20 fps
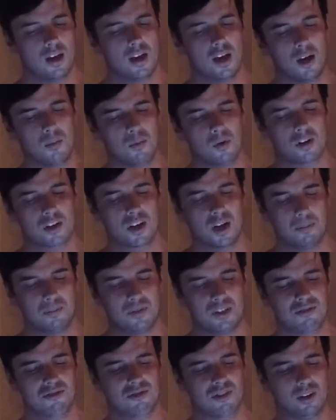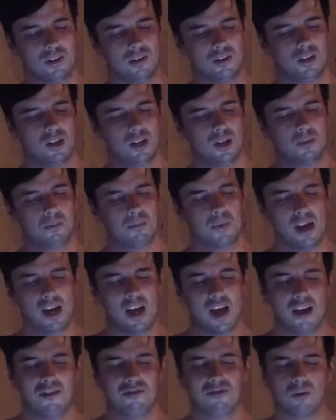I woke up different, my
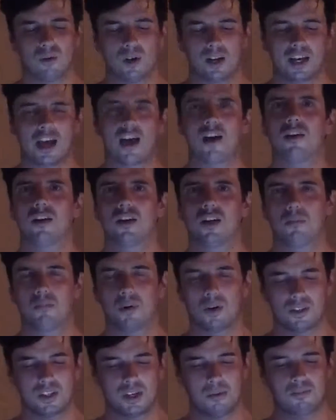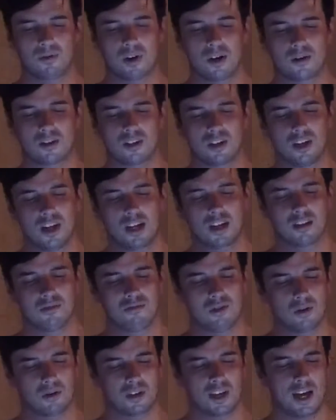hair falling out, my body broken like a
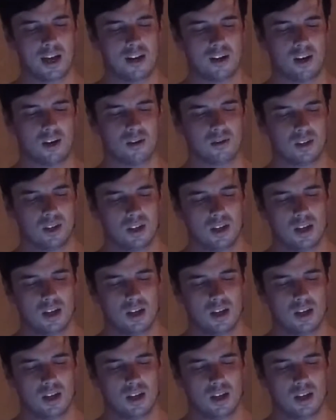volcano.